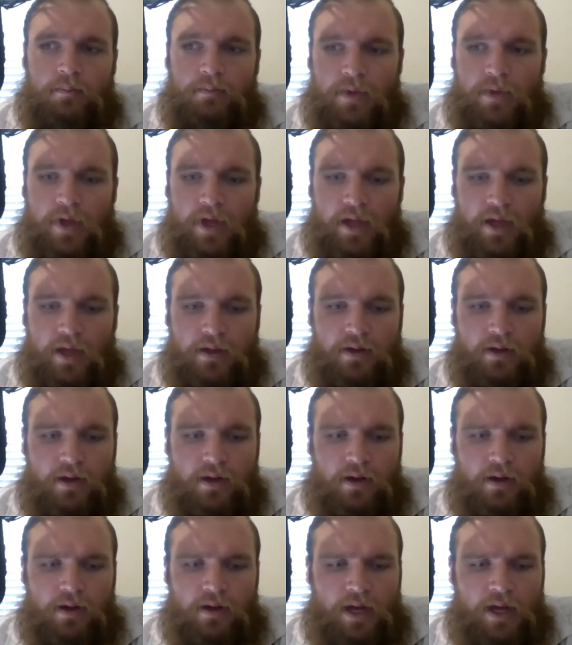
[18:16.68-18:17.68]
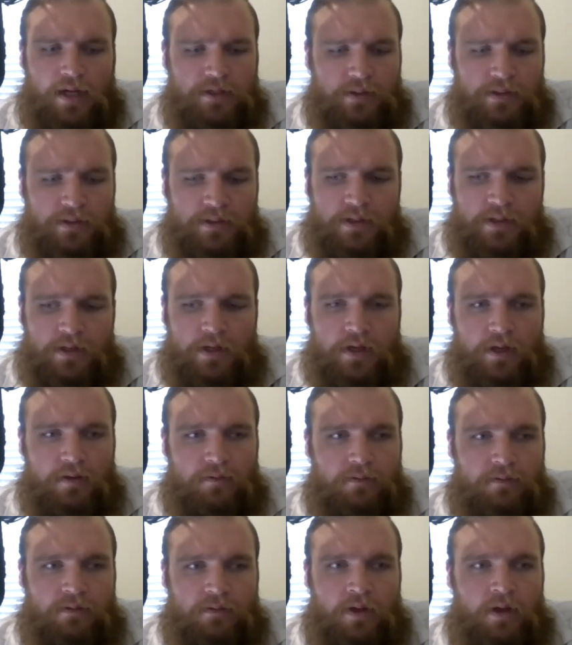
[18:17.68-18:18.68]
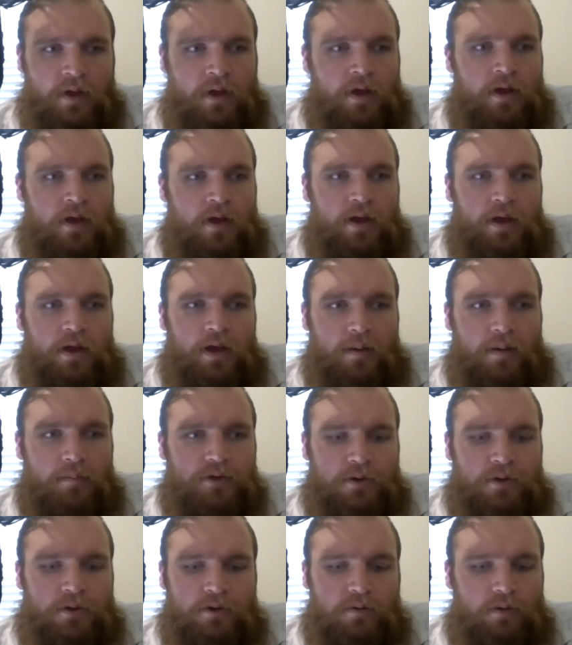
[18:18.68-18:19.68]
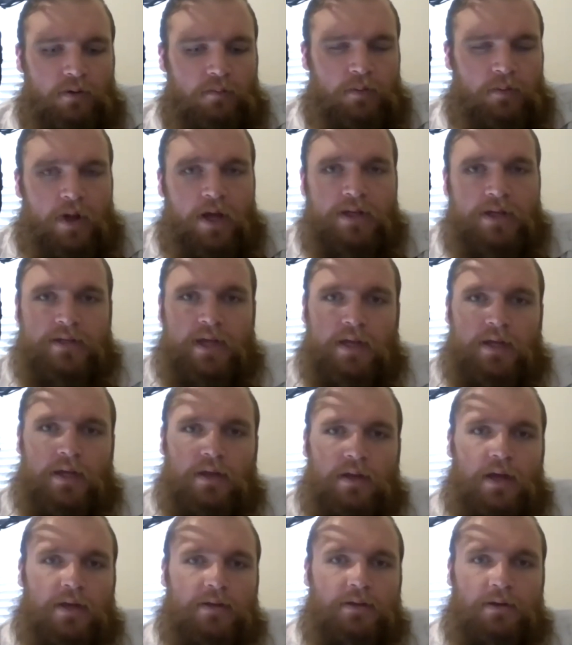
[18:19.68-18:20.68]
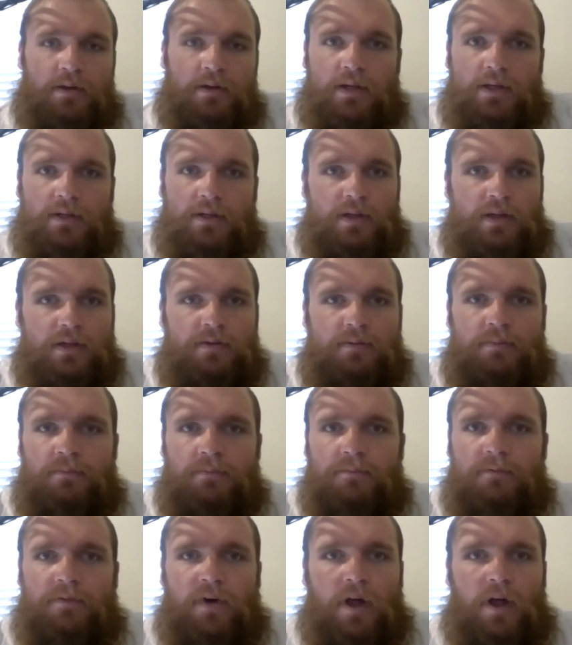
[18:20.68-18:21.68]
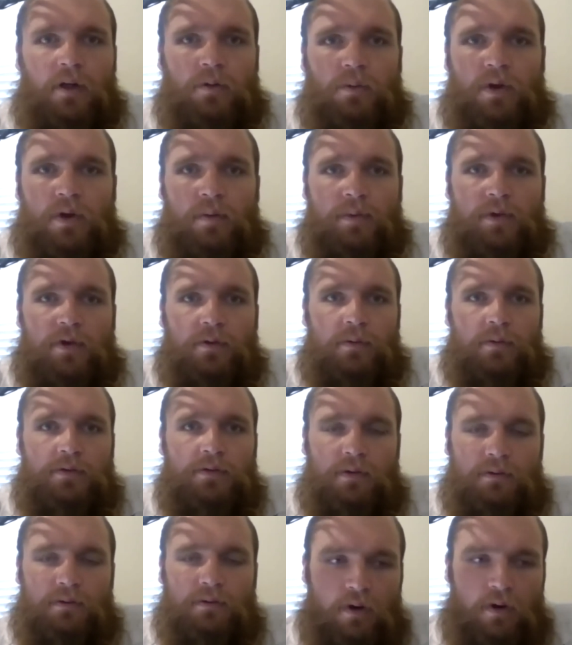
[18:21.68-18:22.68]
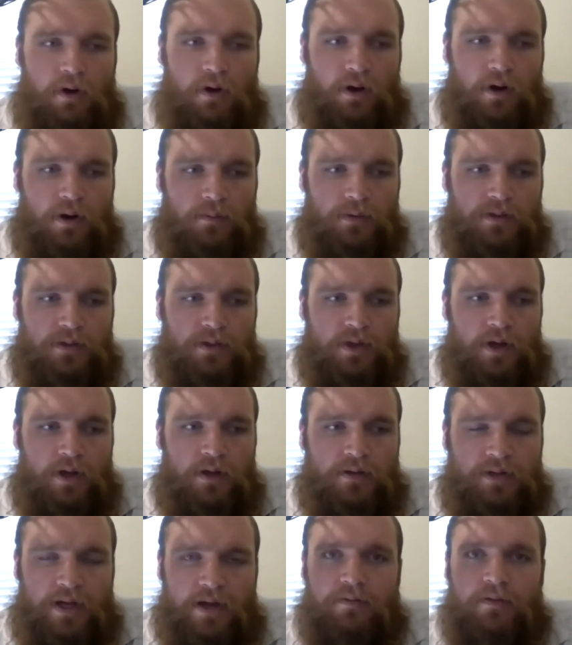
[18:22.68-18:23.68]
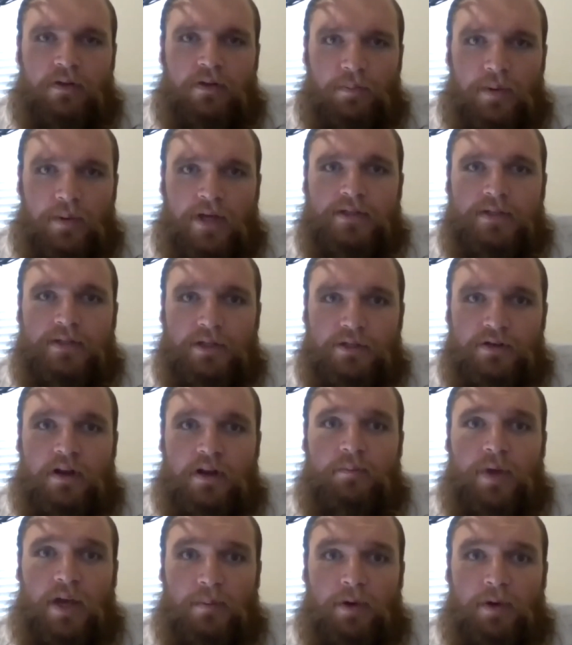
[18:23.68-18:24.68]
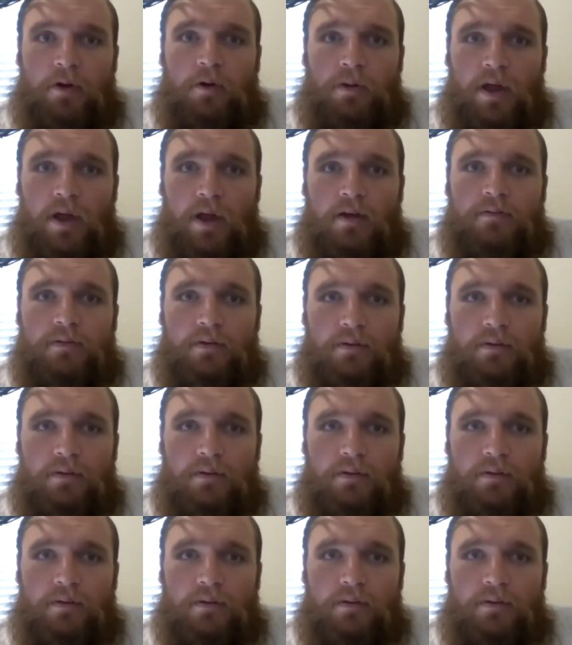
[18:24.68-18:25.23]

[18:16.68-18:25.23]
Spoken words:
And as you can see, if I'm sure you probably stayed connected and at least followed what I've been doing so far, it was definitely the best decision I made my whole life.